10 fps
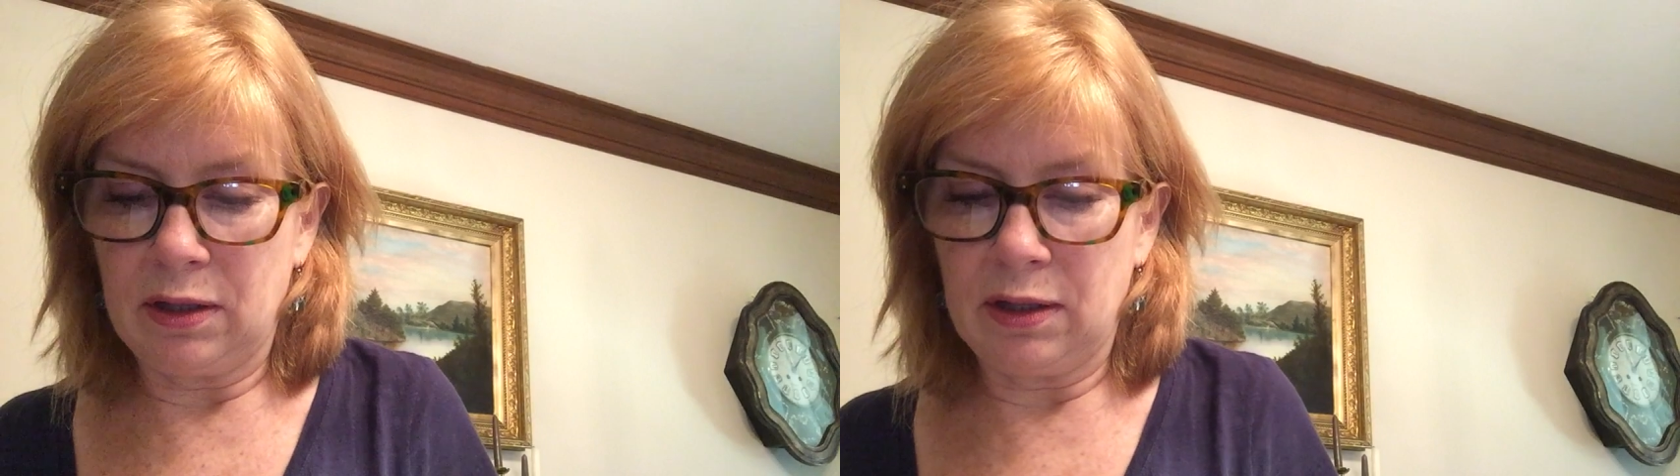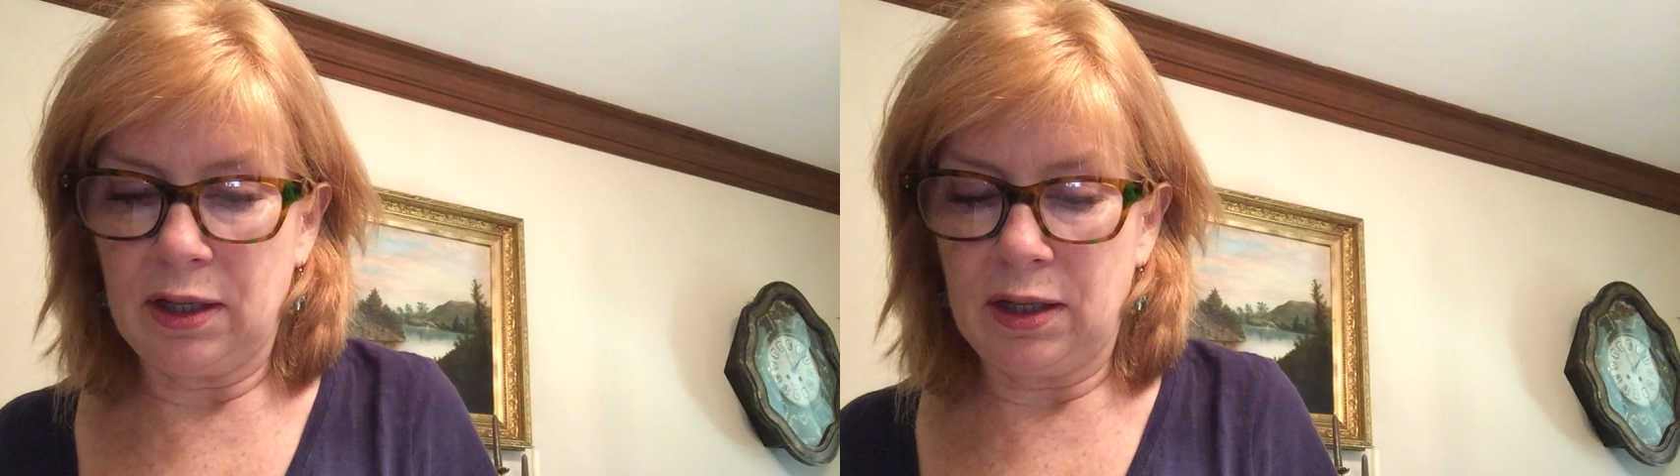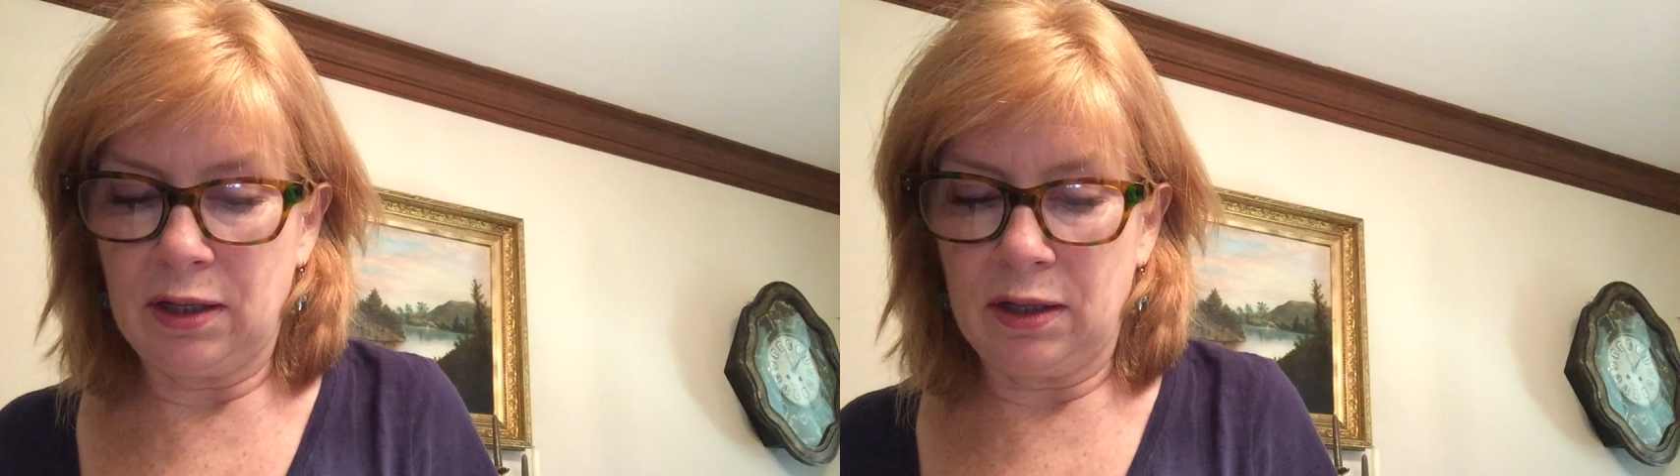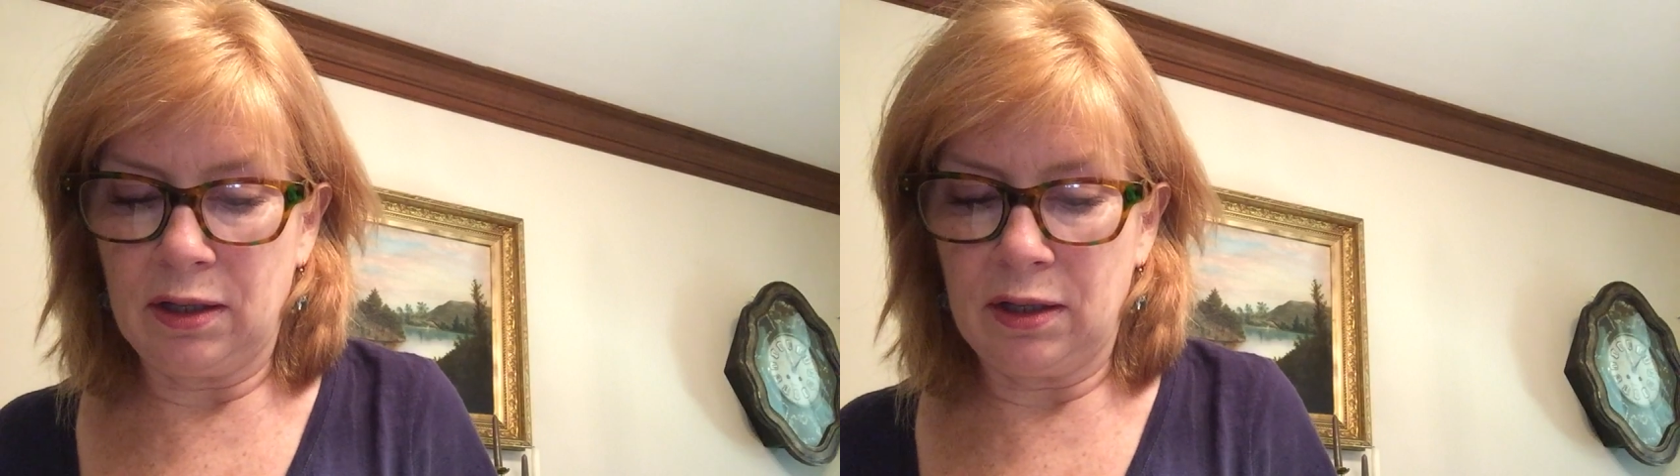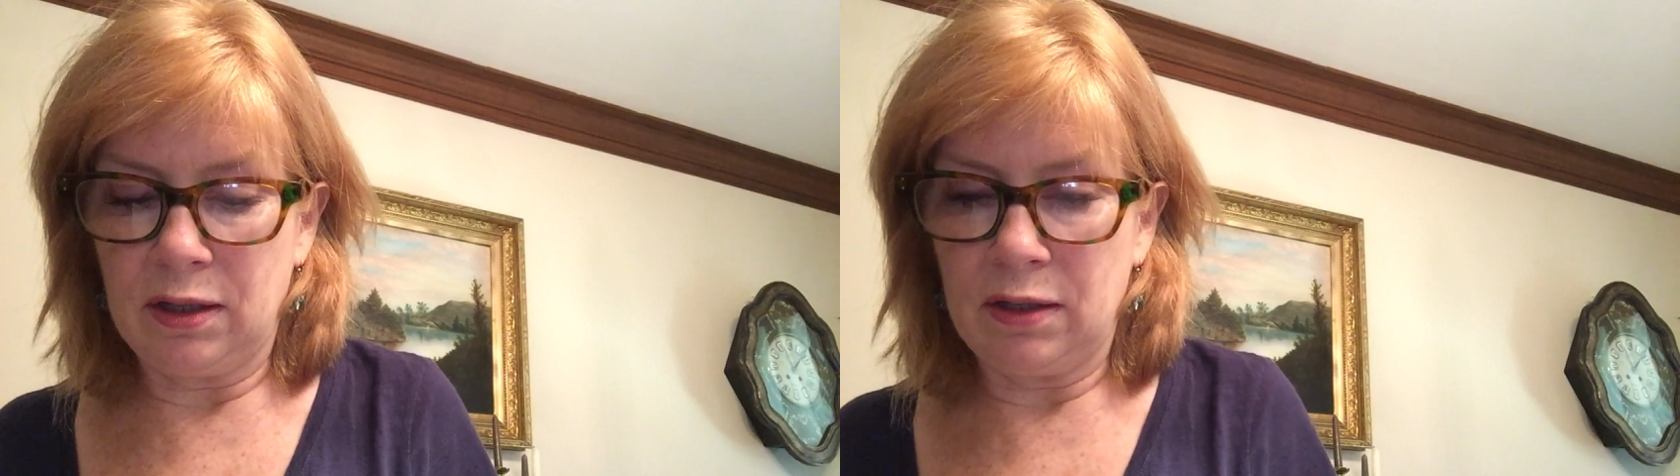
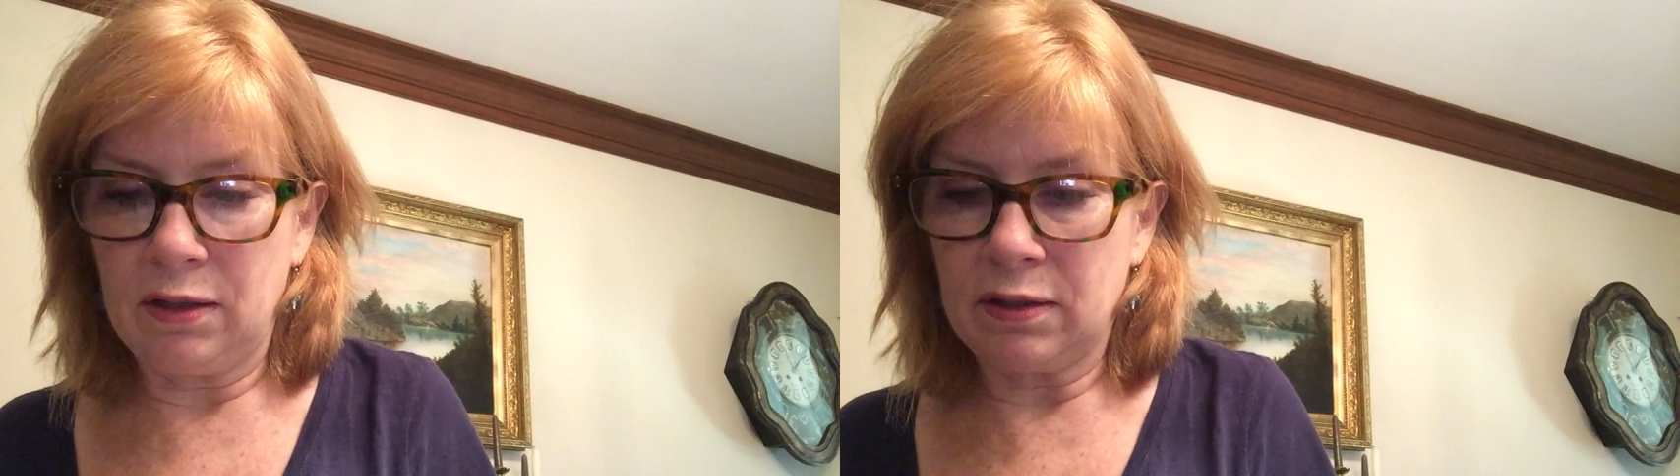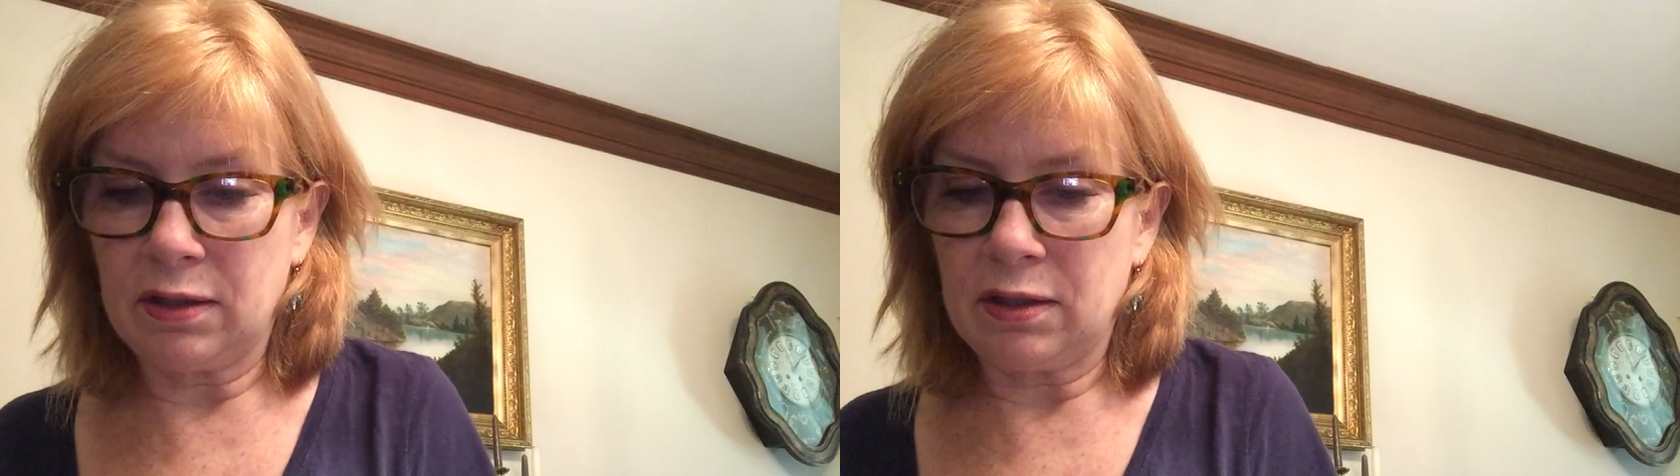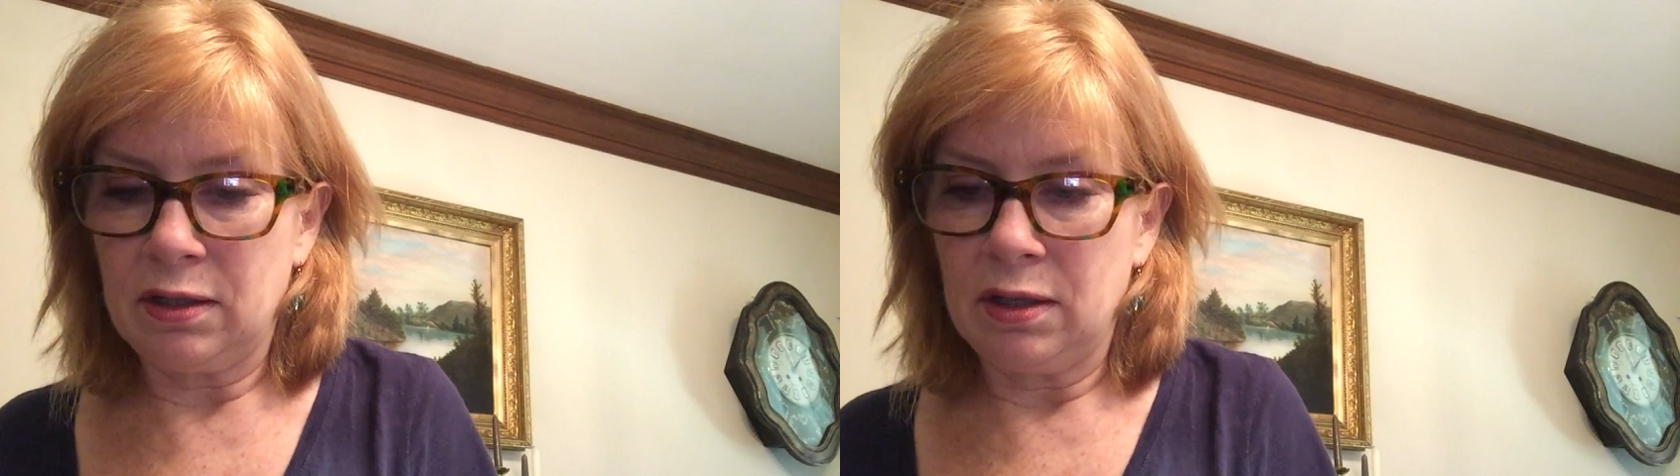these.